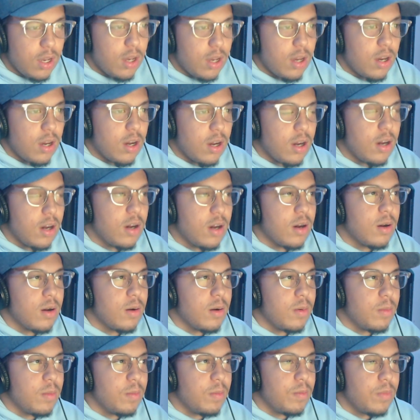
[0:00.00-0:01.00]

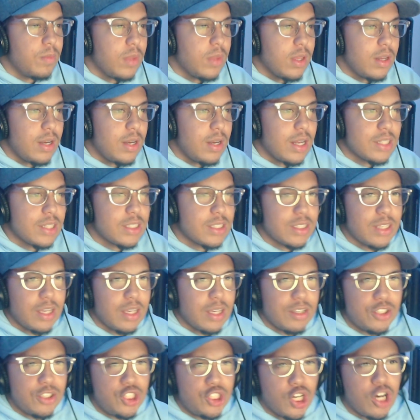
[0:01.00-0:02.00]
Not to say
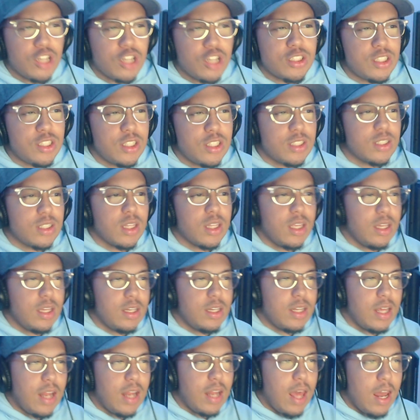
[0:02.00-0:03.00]
Justice League
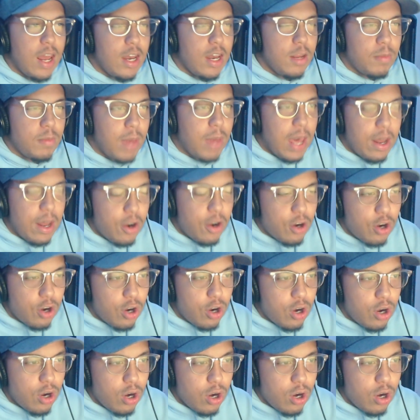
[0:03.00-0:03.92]
did any better,